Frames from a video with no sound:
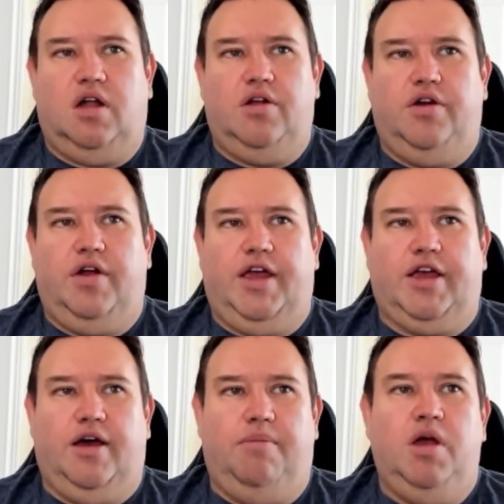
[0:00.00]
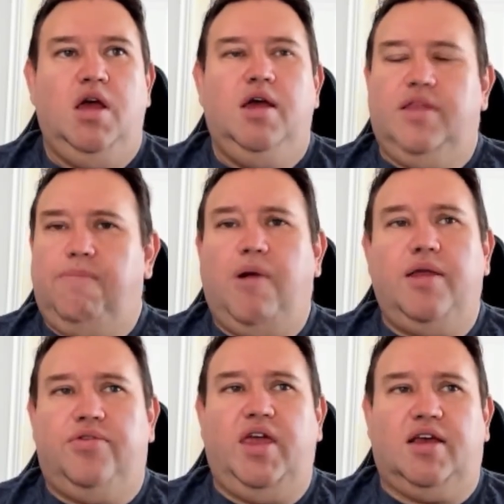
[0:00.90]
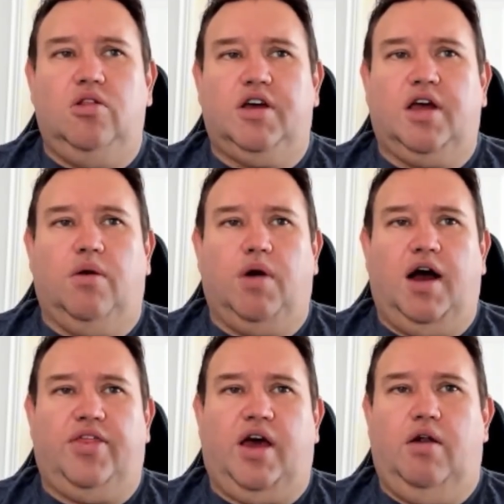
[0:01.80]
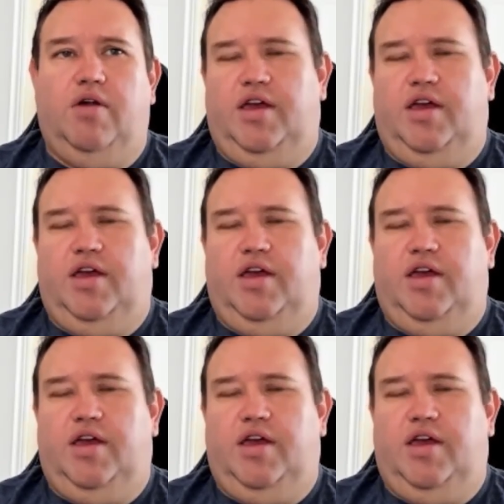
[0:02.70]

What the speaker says: a year income, they probably take a look at a Roth IRA.